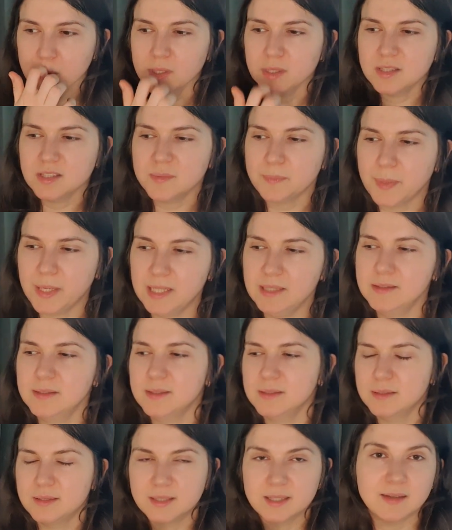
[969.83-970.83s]
spend
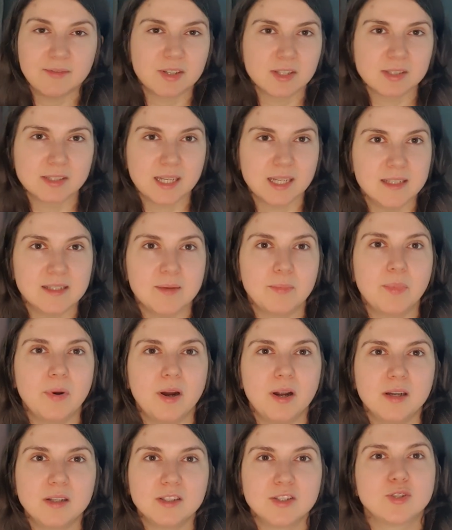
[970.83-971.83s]
several days
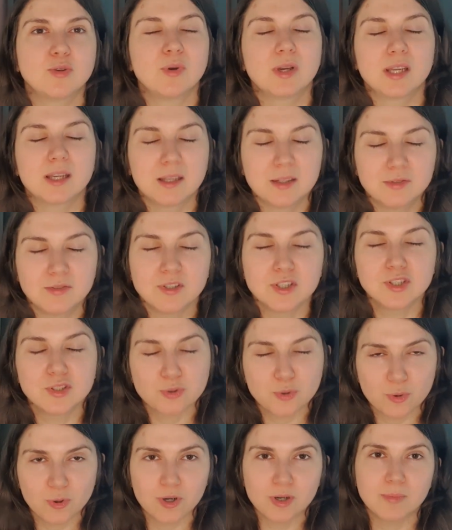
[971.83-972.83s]
apart so I can
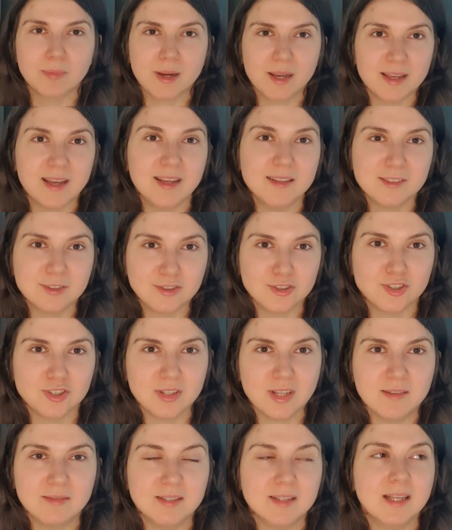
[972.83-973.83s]
restore my energy
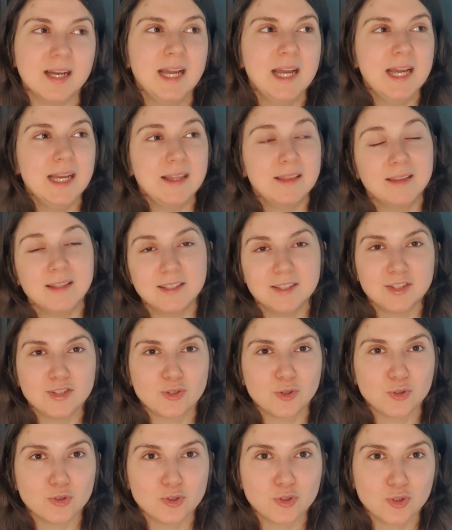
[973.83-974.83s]
level? This is
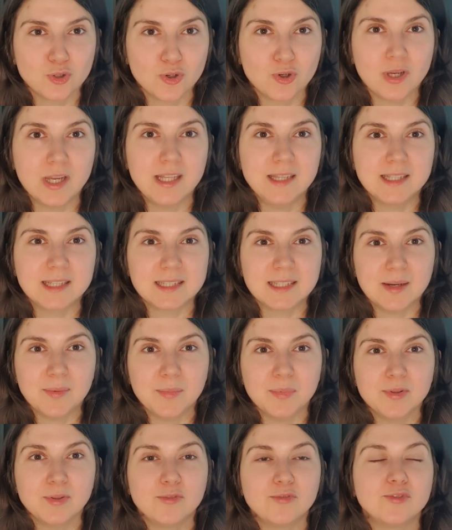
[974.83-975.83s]
also an
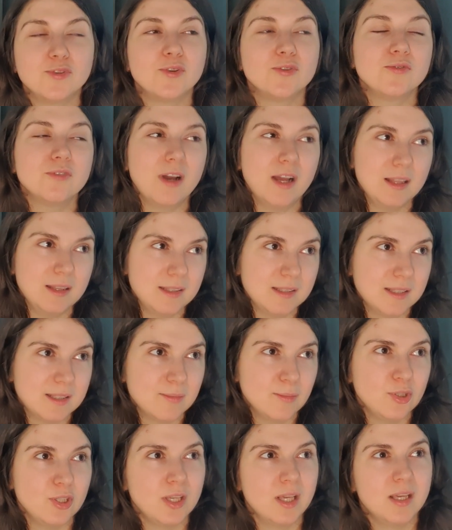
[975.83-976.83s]
example of nonviolent
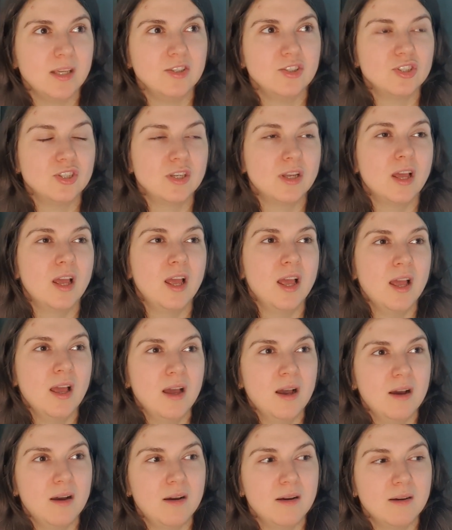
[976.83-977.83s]
communication.
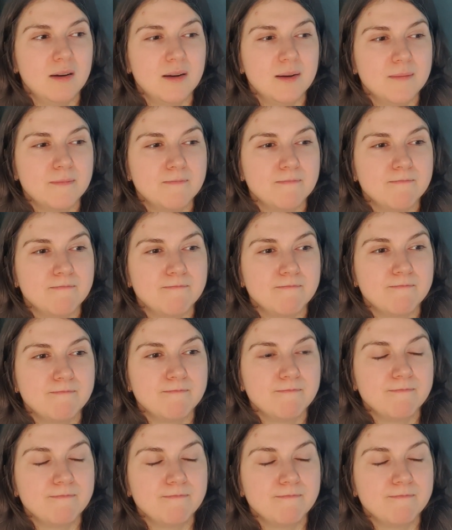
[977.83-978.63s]
Um,